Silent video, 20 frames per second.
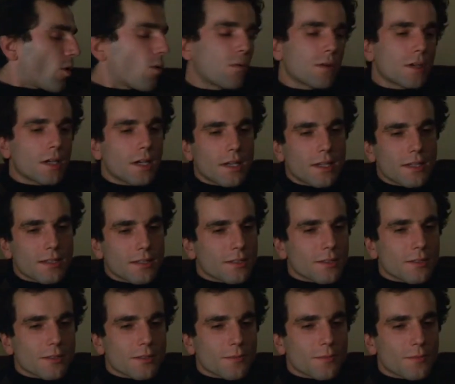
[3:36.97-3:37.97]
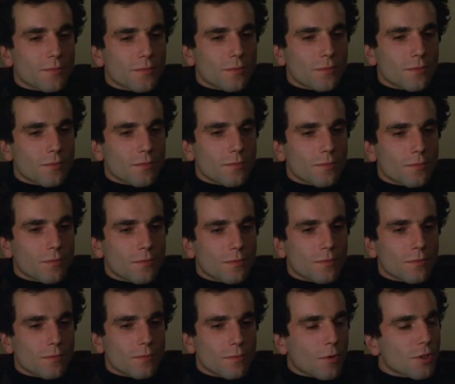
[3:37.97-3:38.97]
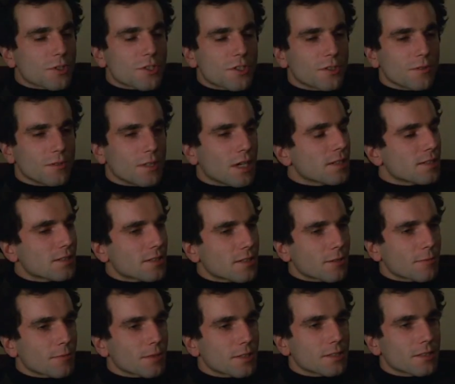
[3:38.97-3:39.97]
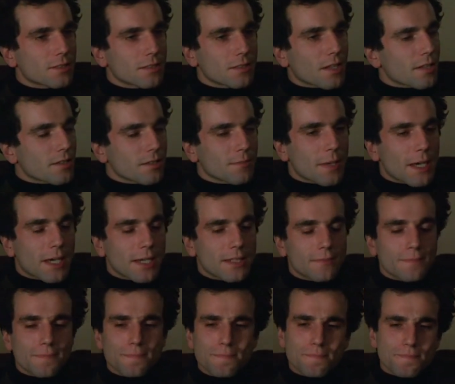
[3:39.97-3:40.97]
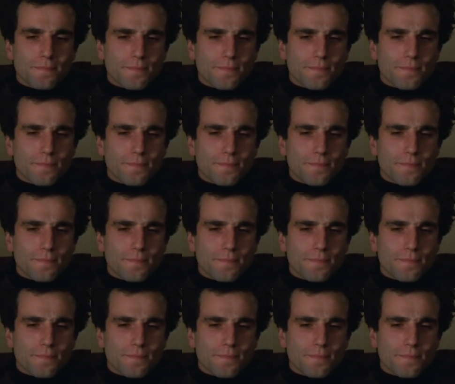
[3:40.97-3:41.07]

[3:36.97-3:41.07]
When I watched you dancing with another man,